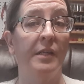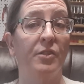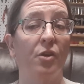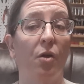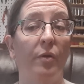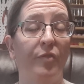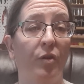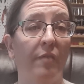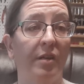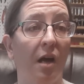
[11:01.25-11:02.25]
so if
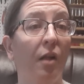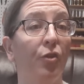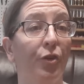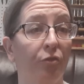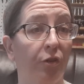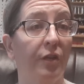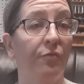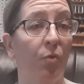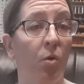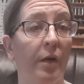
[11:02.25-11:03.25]
you have a color you're looking
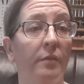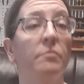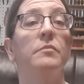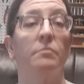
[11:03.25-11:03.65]
for,